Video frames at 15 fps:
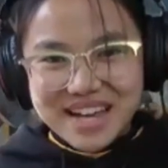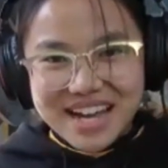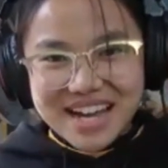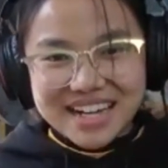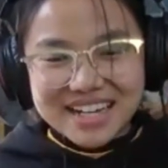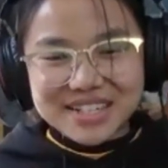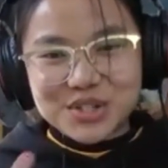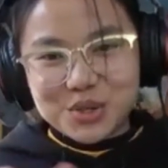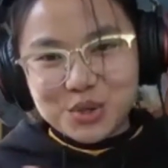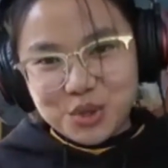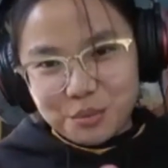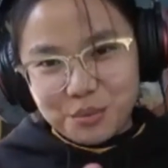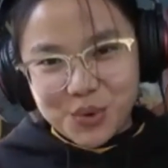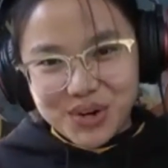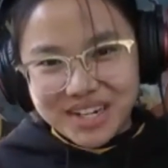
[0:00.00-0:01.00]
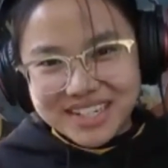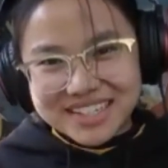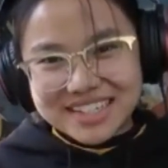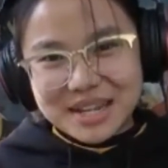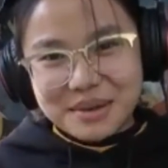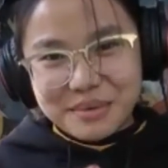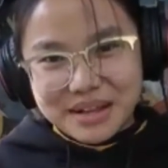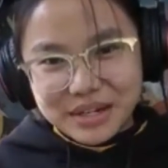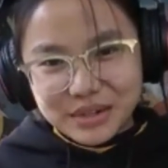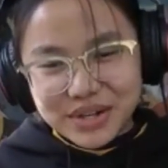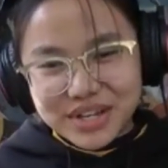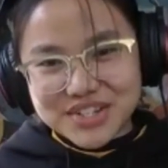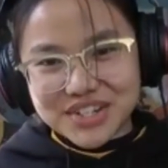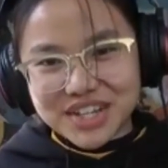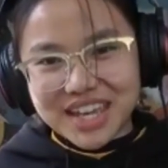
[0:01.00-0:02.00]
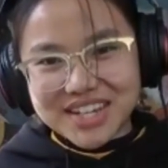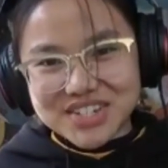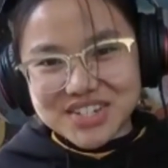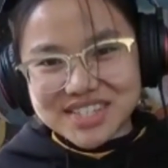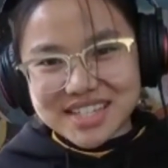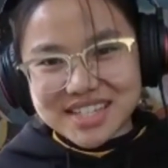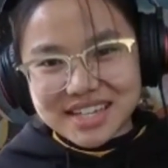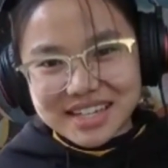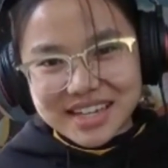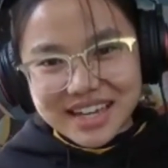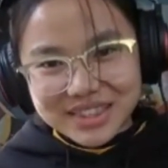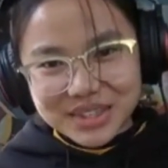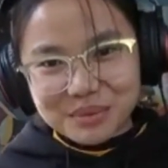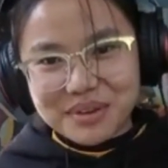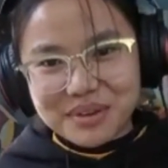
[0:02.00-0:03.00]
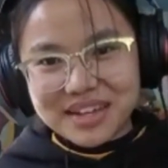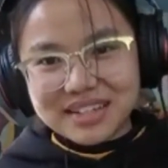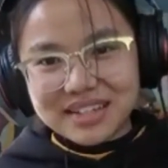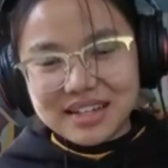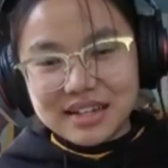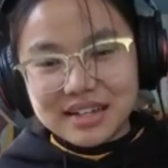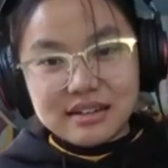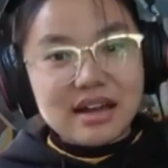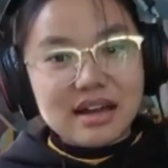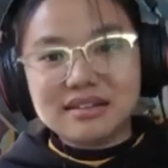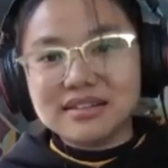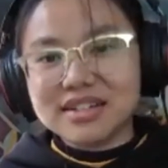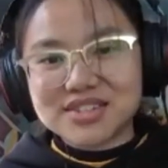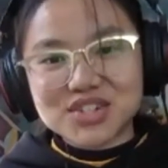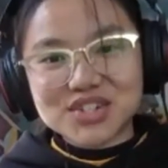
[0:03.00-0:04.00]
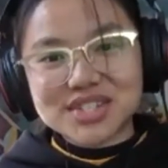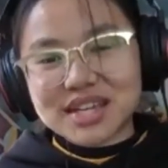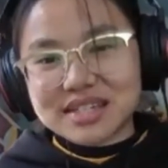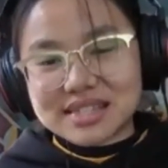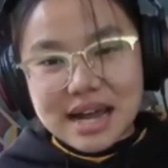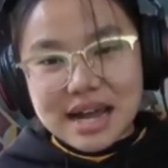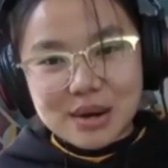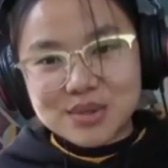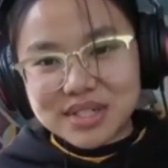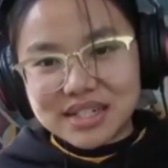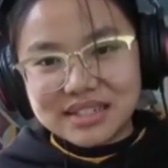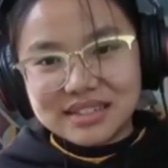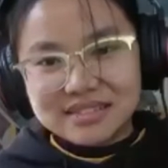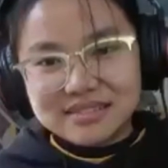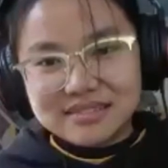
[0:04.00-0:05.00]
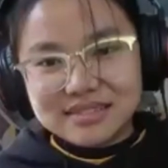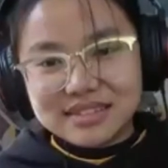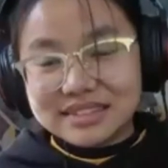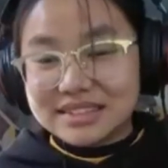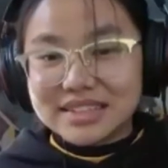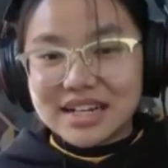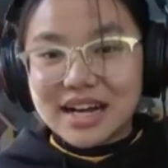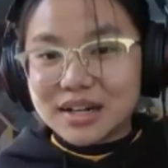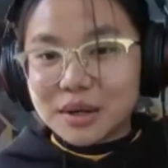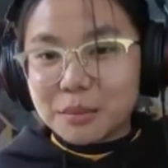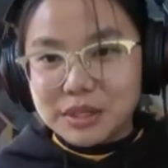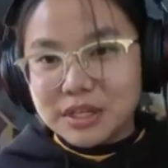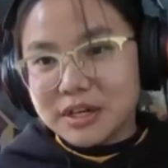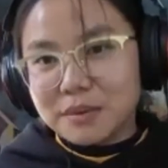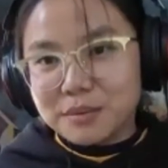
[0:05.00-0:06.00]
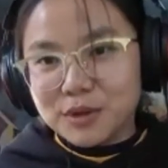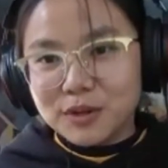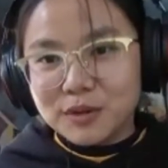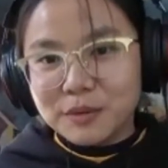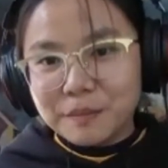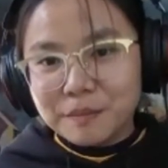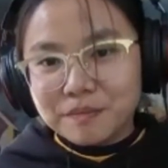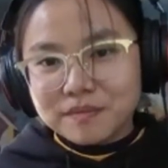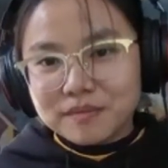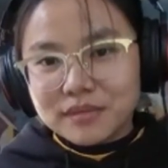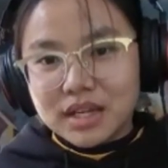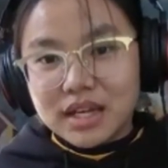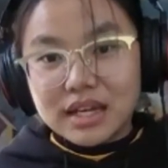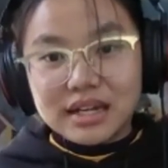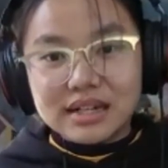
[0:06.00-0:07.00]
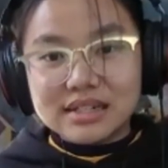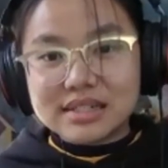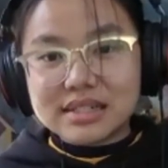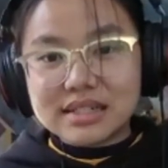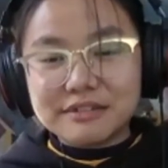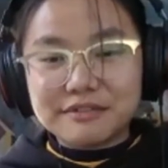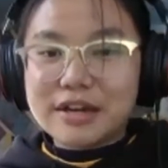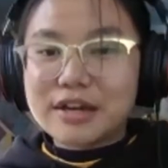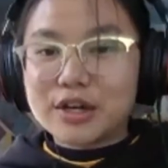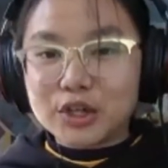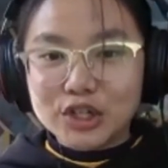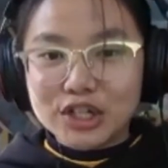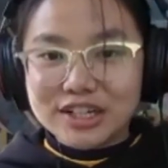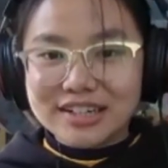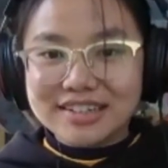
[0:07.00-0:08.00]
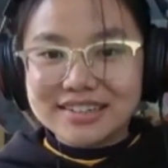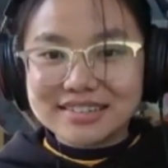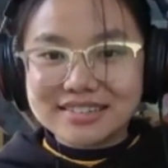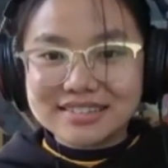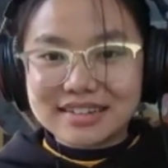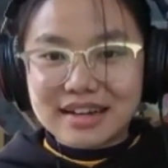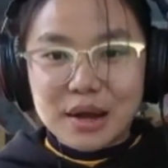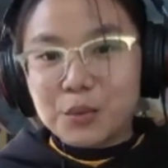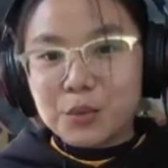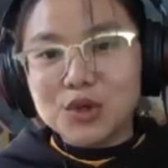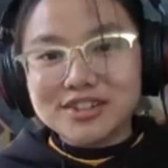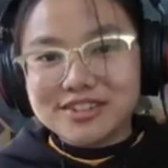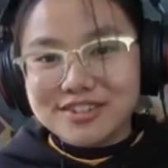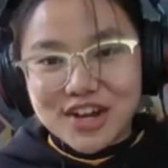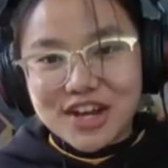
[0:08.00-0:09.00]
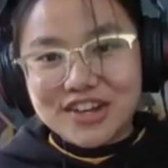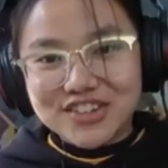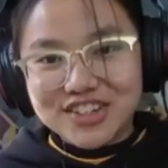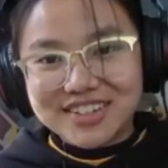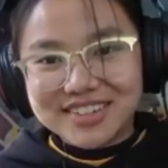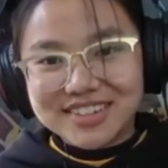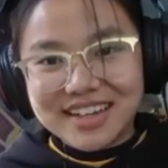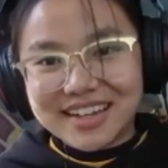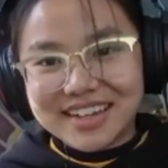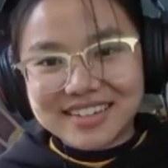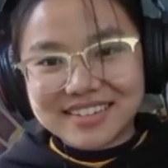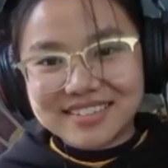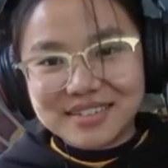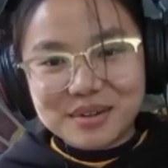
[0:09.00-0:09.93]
back to the point. Nepalko education let's just say it's outdated. It's not applicable. And if I could, I would change it like